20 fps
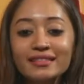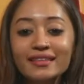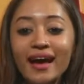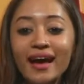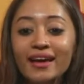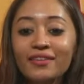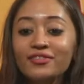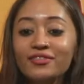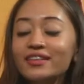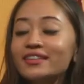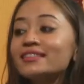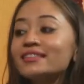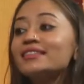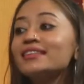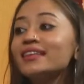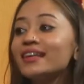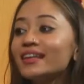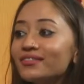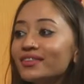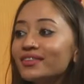life is
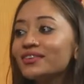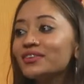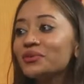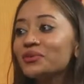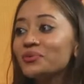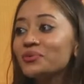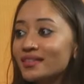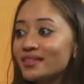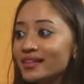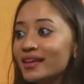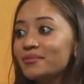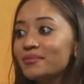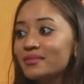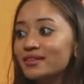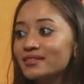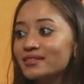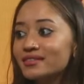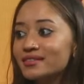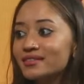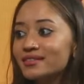giving you the
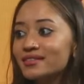lemons.